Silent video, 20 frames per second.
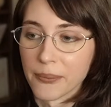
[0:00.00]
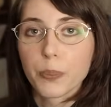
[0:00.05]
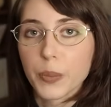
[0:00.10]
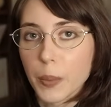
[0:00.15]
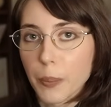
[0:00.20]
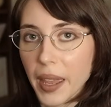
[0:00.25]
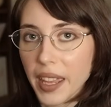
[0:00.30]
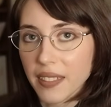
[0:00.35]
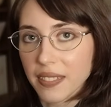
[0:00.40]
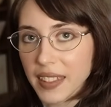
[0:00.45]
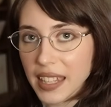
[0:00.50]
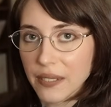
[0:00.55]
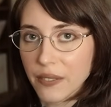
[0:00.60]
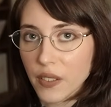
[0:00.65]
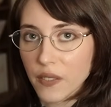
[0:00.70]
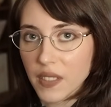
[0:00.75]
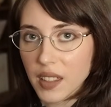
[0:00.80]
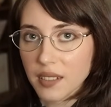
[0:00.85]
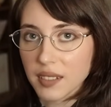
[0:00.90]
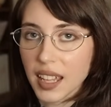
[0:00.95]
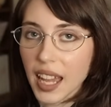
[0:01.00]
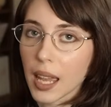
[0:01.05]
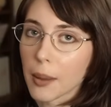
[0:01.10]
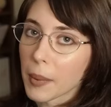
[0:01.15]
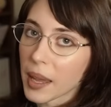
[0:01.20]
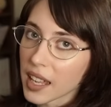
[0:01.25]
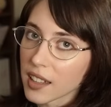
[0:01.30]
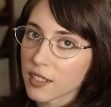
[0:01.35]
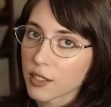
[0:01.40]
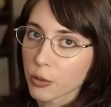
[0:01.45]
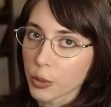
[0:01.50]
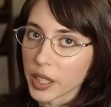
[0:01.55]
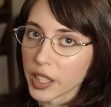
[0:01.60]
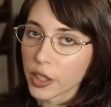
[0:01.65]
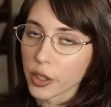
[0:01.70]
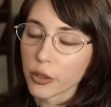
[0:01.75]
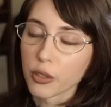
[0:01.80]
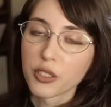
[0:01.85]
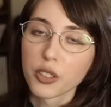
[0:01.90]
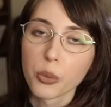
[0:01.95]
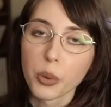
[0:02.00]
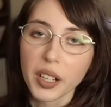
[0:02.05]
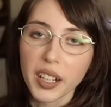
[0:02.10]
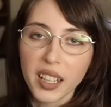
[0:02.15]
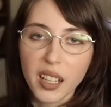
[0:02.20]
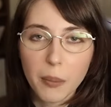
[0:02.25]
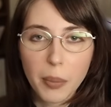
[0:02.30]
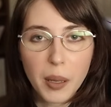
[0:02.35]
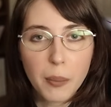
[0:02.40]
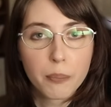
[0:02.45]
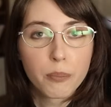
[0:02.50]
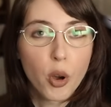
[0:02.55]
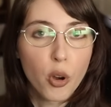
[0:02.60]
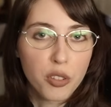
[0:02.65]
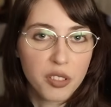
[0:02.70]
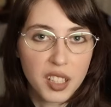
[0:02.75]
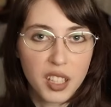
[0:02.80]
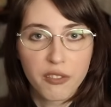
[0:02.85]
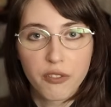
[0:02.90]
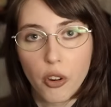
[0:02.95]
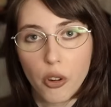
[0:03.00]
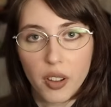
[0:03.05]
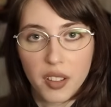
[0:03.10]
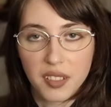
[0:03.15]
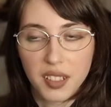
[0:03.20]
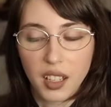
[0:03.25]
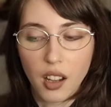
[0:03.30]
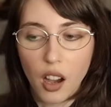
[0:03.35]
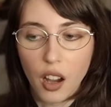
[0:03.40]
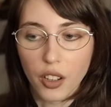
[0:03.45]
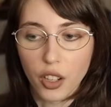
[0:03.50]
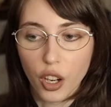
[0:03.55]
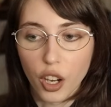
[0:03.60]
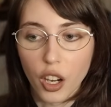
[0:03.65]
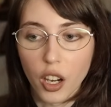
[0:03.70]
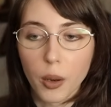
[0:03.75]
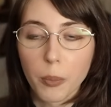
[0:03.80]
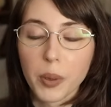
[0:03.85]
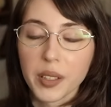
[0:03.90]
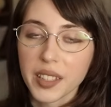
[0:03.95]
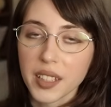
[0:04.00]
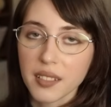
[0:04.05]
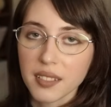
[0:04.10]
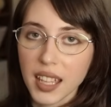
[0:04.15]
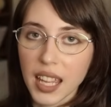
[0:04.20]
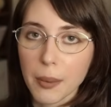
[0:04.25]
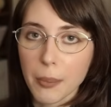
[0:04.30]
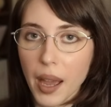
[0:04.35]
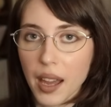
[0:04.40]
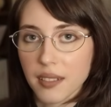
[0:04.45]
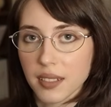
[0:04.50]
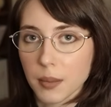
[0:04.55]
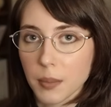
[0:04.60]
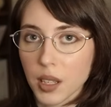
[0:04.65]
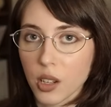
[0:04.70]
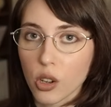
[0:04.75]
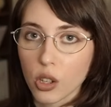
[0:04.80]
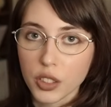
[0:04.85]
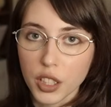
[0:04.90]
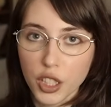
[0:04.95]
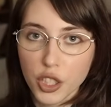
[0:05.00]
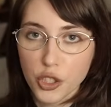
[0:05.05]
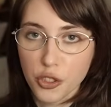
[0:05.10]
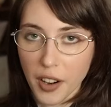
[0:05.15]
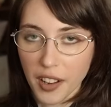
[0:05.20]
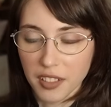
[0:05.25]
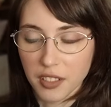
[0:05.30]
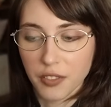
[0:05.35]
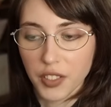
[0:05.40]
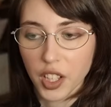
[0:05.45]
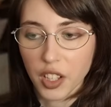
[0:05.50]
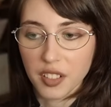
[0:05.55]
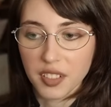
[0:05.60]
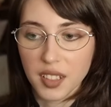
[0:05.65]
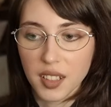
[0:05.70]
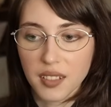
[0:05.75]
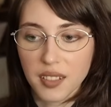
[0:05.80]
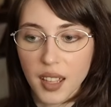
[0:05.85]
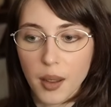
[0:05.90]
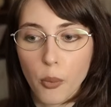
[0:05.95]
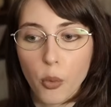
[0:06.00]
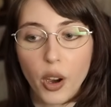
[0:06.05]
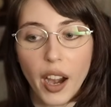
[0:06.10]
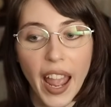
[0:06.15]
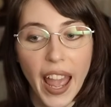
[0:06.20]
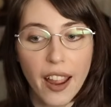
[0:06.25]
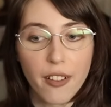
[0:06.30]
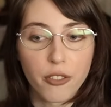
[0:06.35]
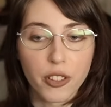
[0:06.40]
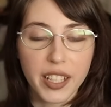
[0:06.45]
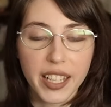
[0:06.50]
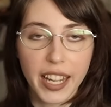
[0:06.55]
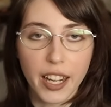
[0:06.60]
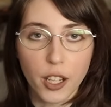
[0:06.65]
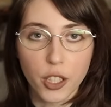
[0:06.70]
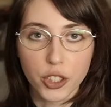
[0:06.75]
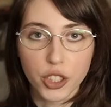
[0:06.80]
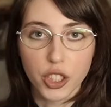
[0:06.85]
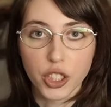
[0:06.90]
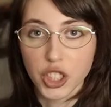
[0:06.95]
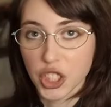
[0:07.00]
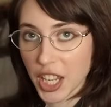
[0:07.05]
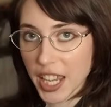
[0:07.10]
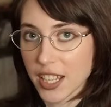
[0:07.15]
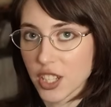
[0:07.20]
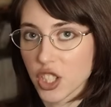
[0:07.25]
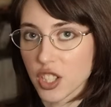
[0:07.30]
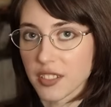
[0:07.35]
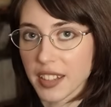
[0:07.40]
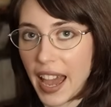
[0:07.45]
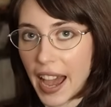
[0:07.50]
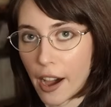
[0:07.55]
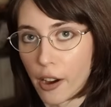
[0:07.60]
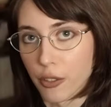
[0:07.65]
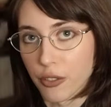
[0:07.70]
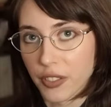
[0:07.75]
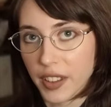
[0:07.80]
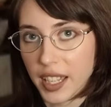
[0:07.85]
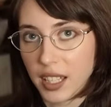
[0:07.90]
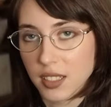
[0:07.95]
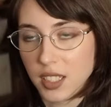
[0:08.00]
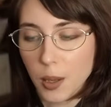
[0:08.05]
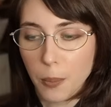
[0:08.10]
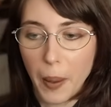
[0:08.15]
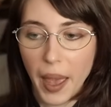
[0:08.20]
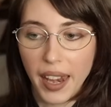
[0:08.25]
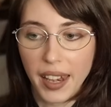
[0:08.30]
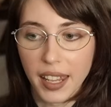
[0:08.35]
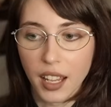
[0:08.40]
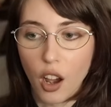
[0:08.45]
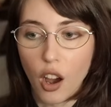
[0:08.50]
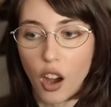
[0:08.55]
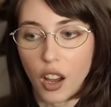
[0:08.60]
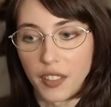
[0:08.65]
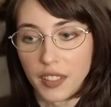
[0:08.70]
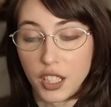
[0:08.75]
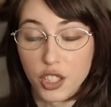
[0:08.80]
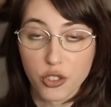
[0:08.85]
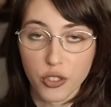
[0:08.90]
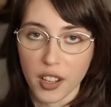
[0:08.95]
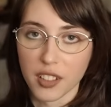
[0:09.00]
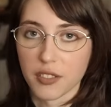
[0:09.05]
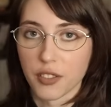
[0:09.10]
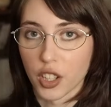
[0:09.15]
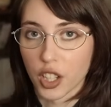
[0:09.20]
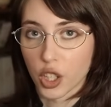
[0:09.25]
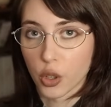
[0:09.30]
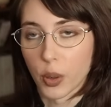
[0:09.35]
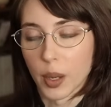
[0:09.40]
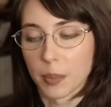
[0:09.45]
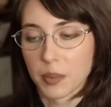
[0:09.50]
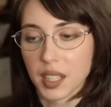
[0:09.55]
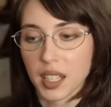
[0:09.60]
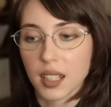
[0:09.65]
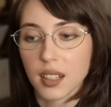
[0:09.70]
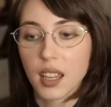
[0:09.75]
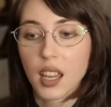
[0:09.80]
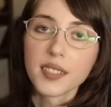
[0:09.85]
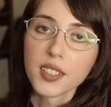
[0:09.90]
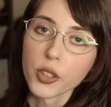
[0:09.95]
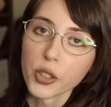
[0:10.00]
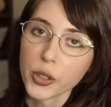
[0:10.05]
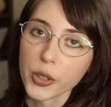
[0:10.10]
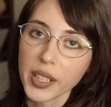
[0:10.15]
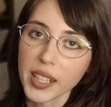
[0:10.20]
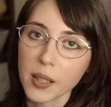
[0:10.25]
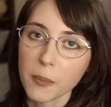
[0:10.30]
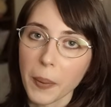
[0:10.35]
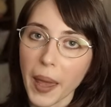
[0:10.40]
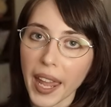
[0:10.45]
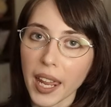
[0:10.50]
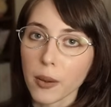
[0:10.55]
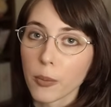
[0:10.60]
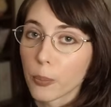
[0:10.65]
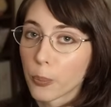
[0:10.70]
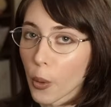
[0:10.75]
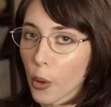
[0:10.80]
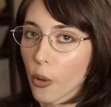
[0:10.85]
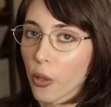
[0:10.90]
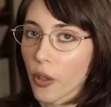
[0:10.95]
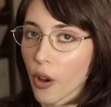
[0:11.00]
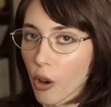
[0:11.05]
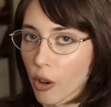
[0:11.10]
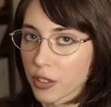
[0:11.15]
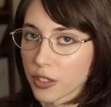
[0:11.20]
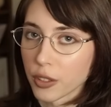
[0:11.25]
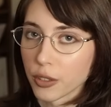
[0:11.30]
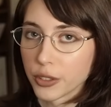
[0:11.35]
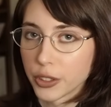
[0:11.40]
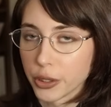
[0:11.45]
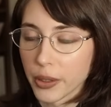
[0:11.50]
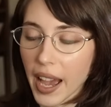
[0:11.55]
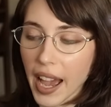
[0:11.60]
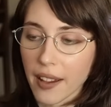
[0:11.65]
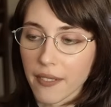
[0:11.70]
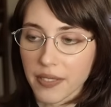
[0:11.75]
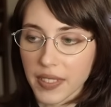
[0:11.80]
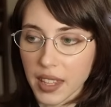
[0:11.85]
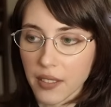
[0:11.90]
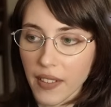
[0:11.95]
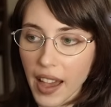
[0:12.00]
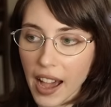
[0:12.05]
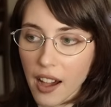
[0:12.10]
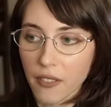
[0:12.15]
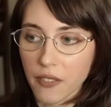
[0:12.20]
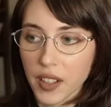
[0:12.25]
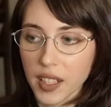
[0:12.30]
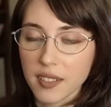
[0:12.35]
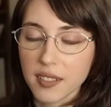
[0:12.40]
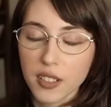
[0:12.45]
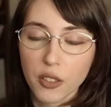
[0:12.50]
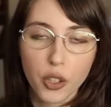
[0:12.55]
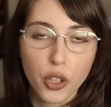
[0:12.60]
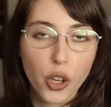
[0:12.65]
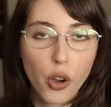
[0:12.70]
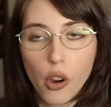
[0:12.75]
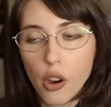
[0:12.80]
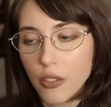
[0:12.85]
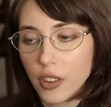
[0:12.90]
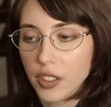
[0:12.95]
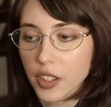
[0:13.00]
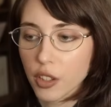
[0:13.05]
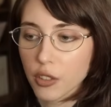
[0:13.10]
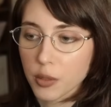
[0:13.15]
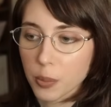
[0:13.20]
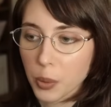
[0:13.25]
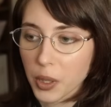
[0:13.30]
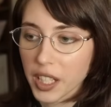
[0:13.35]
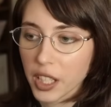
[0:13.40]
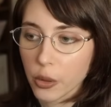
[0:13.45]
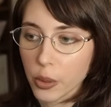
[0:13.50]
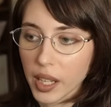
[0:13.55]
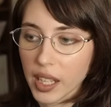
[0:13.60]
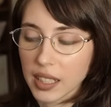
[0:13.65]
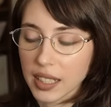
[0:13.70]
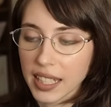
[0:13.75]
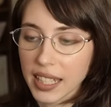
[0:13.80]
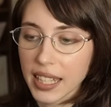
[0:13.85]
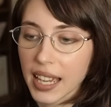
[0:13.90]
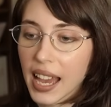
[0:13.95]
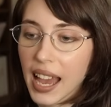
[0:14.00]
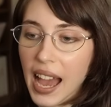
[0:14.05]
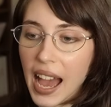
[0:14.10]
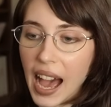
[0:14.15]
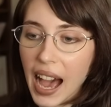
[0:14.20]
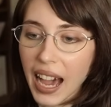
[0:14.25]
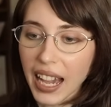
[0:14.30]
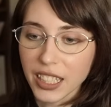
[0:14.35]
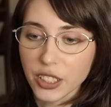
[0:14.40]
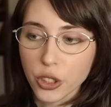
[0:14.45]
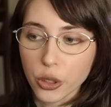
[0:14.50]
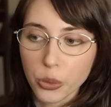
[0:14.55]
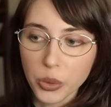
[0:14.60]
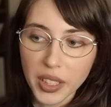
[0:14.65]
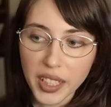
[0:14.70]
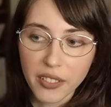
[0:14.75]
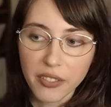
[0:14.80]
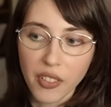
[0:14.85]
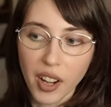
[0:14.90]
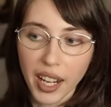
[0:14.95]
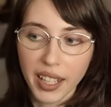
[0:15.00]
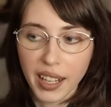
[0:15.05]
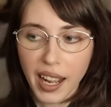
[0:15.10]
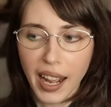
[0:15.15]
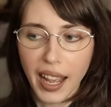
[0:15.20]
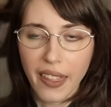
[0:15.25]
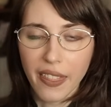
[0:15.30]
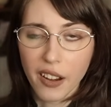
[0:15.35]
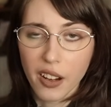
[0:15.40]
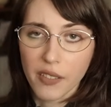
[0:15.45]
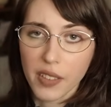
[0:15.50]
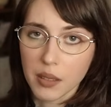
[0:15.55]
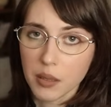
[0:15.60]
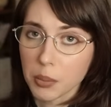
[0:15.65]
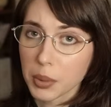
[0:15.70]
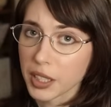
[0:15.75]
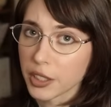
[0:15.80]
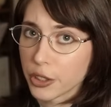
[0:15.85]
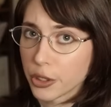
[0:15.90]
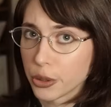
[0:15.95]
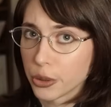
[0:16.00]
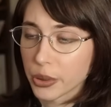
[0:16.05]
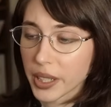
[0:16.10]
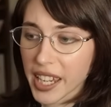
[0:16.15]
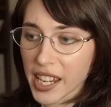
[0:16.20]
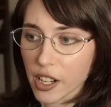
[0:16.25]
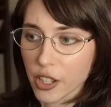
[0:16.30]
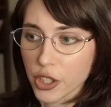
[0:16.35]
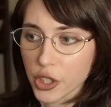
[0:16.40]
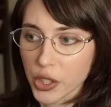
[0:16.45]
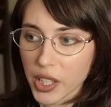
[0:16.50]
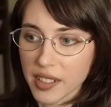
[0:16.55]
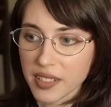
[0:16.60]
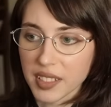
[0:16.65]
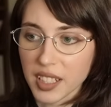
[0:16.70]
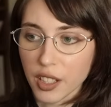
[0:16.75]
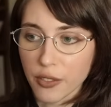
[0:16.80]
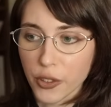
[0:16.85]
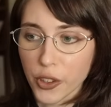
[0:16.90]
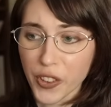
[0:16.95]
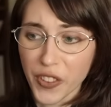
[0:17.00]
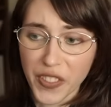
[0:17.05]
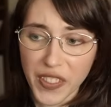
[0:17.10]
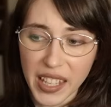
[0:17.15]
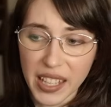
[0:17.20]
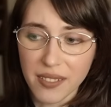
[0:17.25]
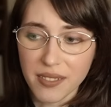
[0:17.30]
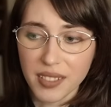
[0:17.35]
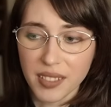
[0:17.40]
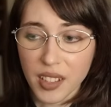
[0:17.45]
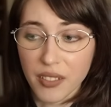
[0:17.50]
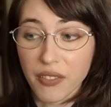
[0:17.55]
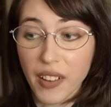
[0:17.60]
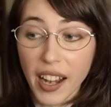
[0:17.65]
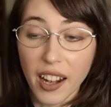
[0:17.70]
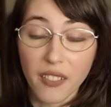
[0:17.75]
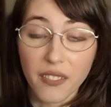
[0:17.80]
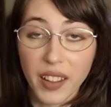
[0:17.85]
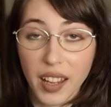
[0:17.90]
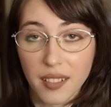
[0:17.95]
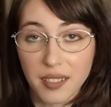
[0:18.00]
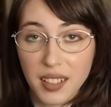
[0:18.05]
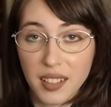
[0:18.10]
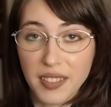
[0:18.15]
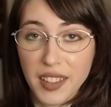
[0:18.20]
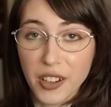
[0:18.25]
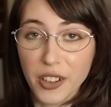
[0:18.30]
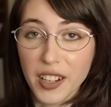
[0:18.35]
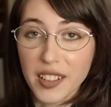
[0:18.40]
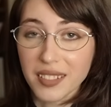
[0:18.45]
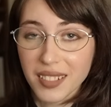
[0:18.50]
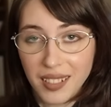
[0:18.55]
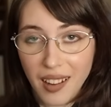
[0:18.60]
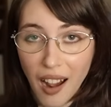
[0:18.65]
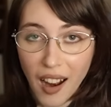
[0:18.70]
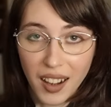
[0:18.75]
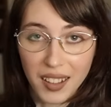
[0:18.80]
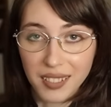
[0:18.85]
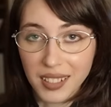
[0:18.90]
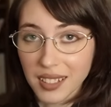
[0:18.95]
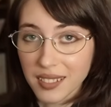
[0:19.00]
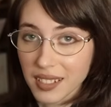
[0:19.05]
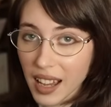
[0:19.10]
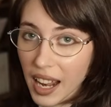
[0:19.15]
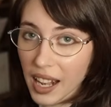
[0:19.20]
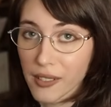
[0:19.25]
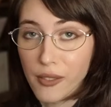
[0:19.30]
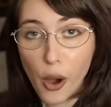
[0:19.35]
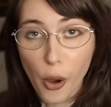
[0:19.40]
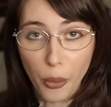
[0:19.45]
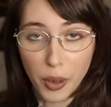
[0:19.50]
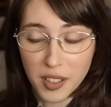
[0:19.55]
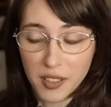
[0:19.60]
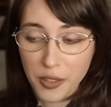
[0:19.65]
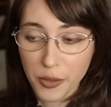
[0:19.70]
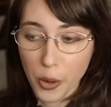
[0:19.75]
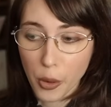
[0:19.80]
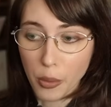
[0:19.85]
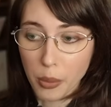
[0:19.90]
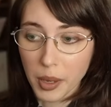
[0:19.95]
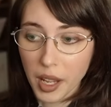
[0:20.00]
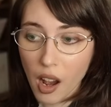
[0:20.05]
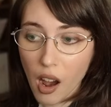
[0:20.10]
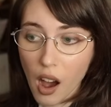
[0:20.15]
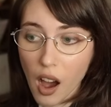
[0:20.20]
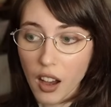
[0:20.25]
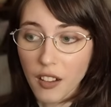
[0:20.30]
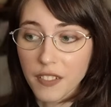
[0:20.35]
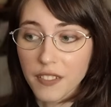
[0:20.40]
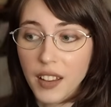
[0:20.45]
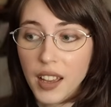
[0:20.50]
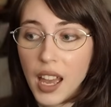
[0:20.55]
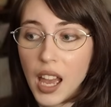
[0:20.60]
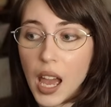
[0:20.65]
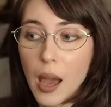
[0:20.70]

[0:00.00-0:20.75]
The main thief of this game is Riku, so we're going to be mostly focusing on her, but this game has something called a dress sphere system where every character changes outfit depending on the dress sphere equipped. So Yuna and Pain both also do have thief outfits, so to go over those pretty quickly, I don't really find either of them to be too characteristic for thieves in the Final Fantasy theories, and honestly it's kind of always thrown me off.